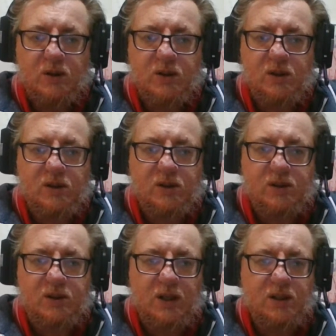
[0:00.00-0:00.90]

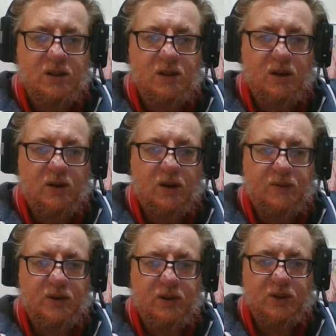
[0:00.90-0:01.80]
Just says it's not
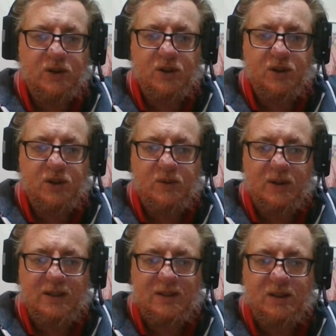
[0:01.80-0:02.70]
live on YouTube.
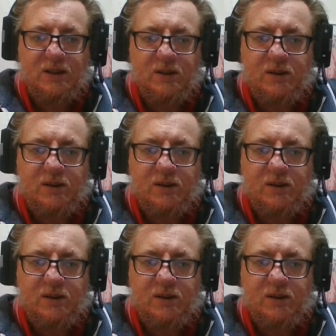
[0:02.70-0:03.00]
Why is it?